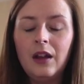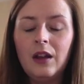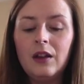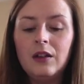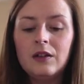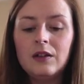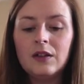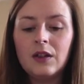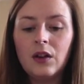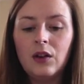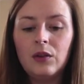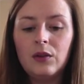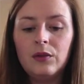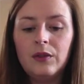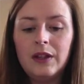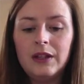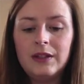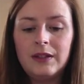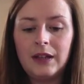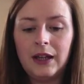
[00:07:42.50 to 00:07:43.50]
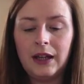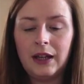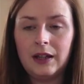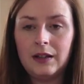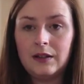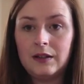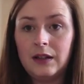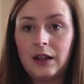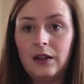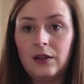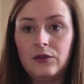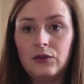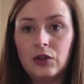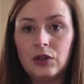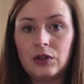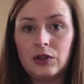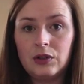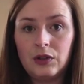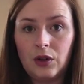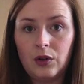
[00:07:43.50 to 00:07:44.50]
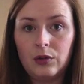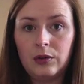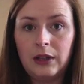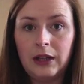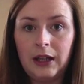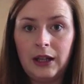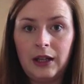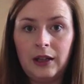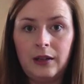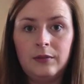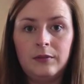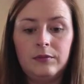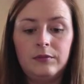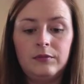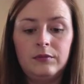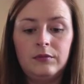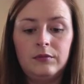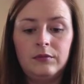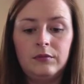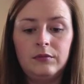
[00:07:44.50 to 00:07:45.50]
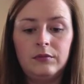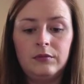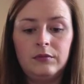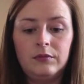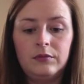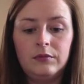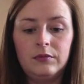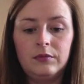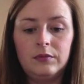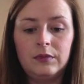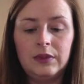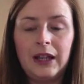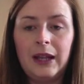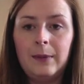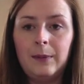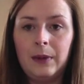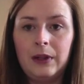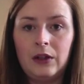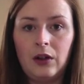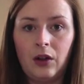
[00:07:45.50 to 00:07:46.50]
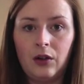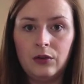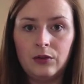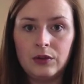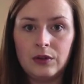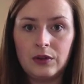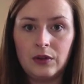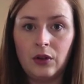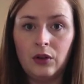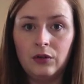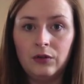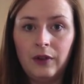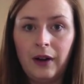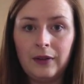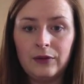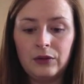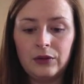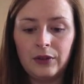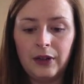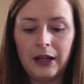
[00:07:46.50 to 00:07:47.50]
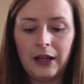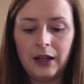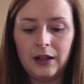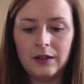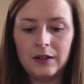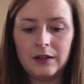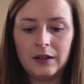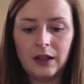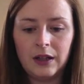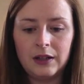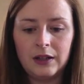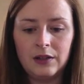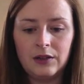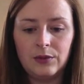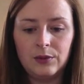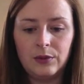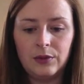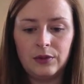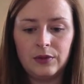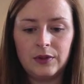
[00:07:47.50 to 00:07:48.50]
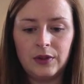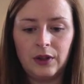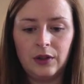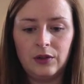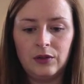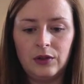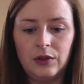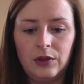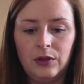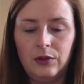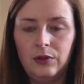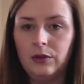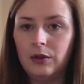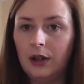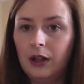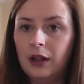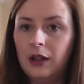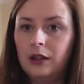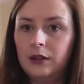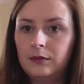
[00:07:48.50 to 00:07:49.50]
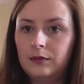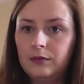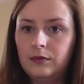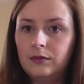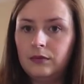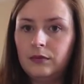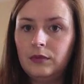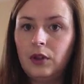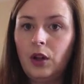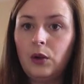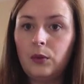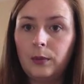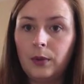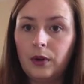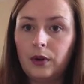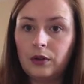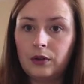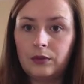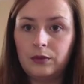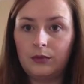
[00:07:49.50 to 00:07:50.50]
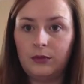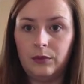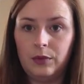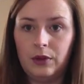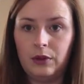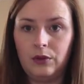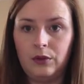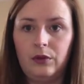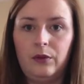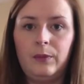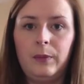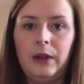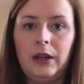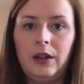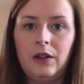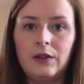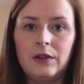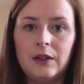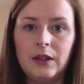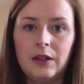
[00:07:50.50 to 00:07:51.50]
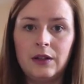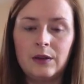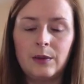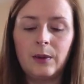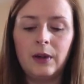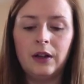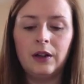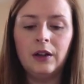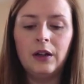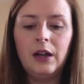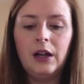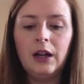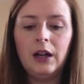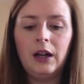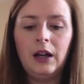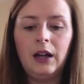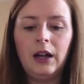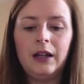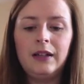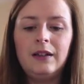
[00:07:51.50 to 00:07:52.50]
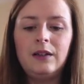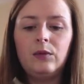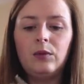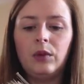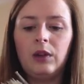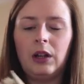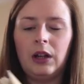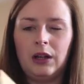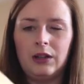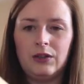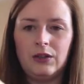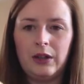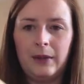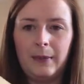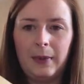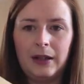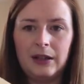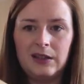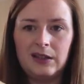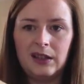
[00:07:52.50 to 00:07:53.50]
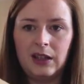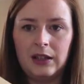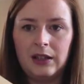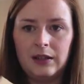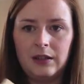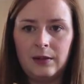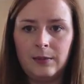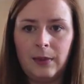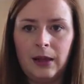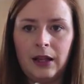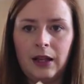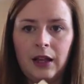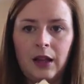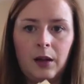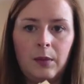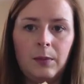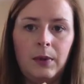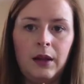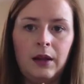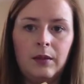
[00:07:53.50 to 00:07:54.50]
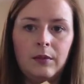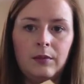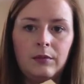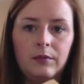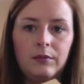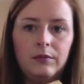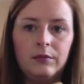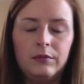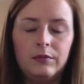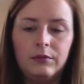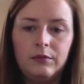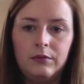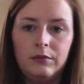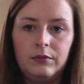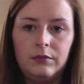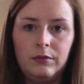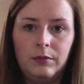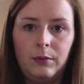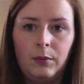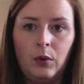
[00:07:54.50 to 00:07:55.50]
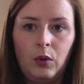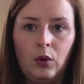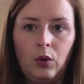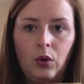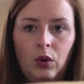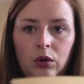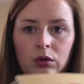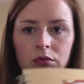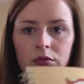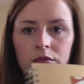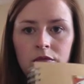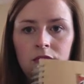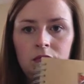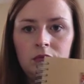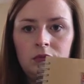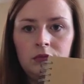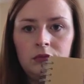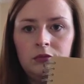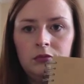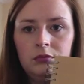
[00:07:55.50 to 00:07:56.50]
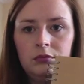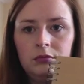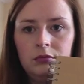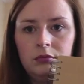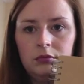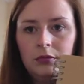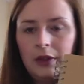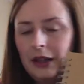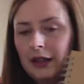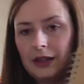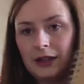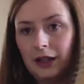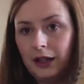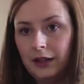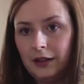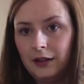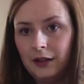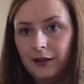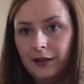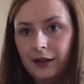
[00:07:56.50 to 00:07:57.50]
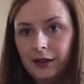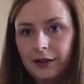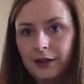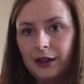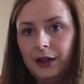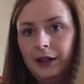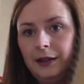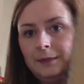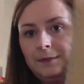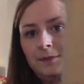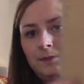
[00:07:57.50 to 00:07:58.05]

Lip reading: So this year, instead of just solely keeping notes on Ravelry, I decided to also do a notebook with all of my notes in as well. I did one last year, but I decided to make it a bit more exciting this year.